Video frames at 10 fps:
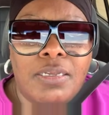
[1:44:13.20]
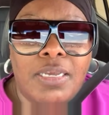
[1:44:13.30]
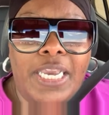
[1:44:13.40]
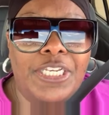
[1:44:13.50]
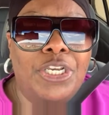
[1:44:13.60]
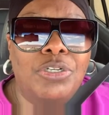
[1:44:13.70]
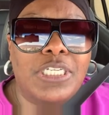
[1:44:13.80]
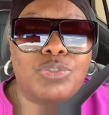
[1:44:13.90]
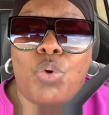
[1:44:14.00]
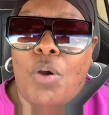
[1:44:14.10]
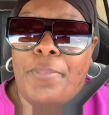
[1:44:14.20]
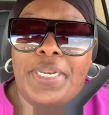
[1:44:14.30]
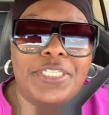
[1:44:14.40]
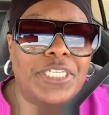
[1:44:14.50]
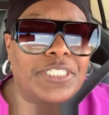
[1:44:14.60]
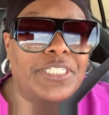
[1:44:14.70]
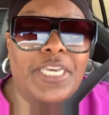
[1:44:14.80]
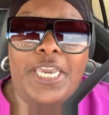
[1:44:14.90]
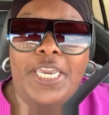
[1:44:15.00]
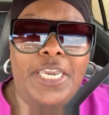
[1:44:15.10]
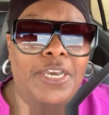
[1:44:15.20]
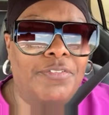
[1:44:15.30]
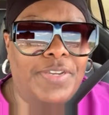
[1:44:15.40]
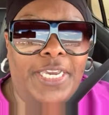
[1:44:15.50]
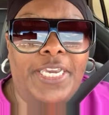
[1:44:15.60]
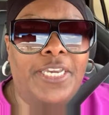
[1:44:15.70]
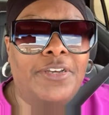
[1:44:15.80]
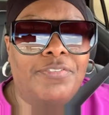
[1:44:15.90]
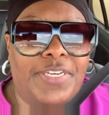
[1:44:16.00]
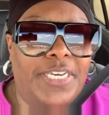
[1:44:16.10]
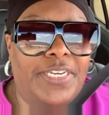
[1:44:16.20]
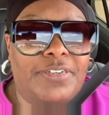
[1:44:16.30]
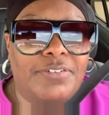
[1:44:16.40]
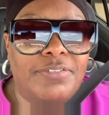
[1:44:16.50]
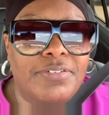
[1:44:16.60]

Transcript: and you just want me to just give, give, give.